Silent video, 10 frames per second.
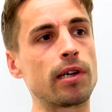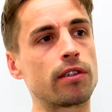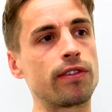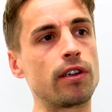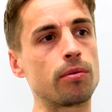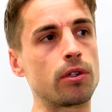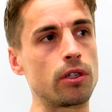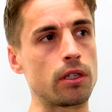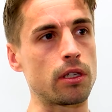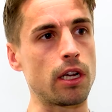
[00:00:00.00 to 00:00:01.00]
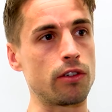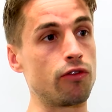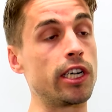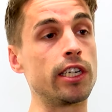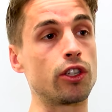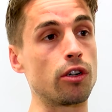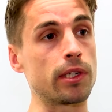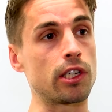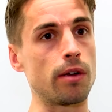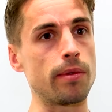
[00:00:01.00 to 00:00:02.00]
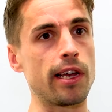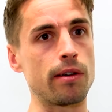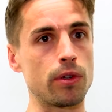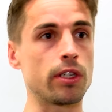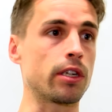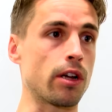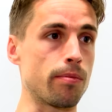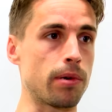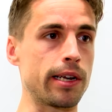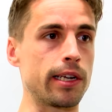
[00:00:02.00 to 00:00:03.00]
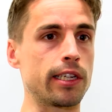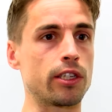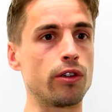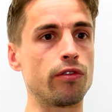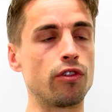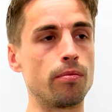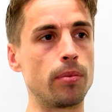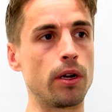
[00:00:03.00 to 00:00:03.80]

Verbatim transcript: Macclesfield because I did really enjoy my time there and wanted to go and play in League Two for them.